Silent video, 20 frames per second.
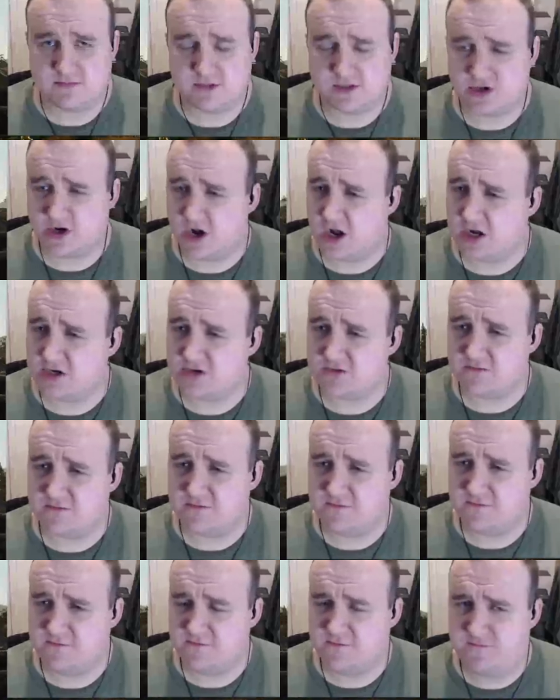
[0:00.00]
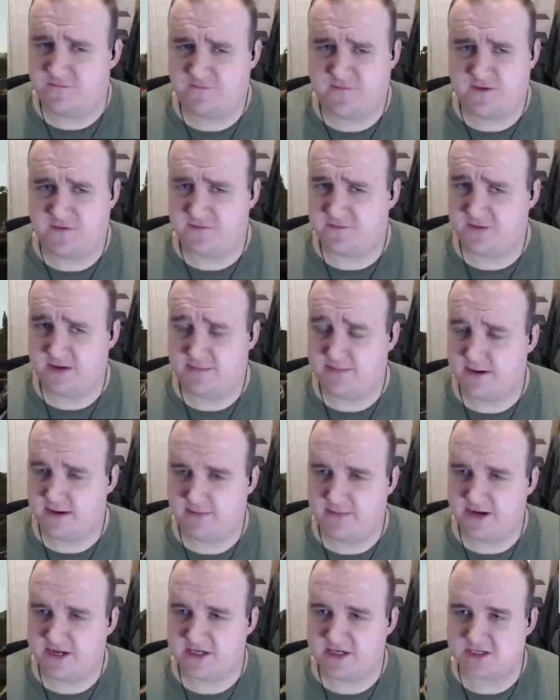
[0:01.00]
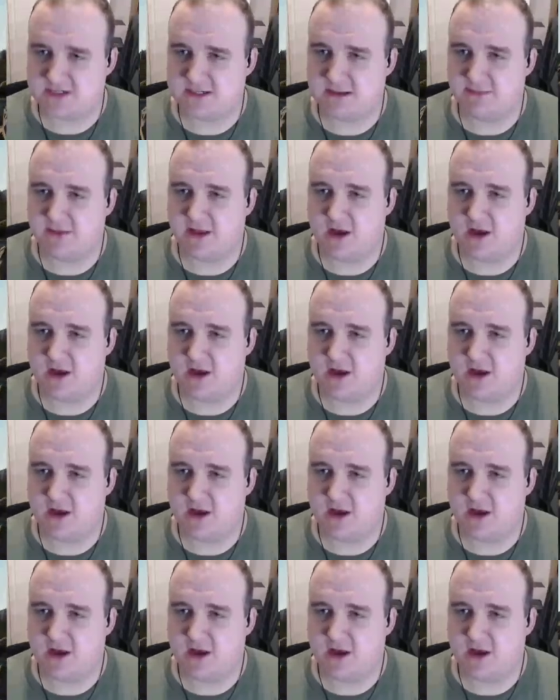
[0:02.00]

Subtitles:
it's got a 150mm something